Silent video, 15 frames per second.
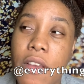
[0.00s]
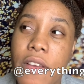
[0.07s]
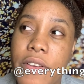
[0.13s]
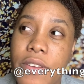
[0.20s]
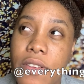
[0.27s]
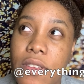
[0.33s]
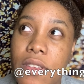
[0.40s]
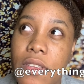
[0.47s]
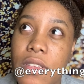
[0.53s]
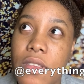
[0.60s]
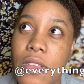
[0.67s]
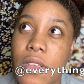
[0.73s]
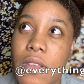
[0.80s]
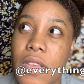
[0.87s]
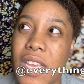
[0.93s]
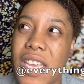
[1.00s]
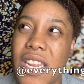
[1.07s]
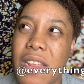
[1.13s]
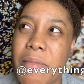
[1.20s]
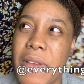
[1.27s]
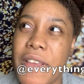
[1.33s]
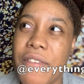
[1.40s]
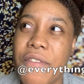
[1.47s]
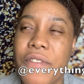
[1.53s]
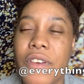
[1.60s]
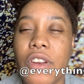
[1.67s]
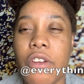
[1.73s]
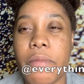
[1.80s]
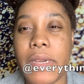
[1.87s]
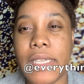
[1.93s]
is either my first
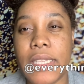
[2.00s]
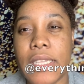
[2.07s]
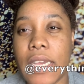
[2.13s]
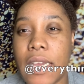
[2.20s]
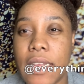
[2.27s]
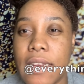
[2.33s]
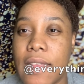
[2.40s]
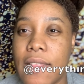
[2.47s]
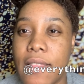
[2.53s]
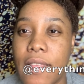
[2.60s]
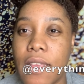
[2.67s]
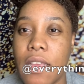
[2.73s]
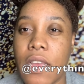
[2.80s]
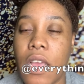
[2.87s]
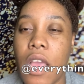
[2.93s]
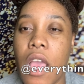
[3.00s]
or my second, I think.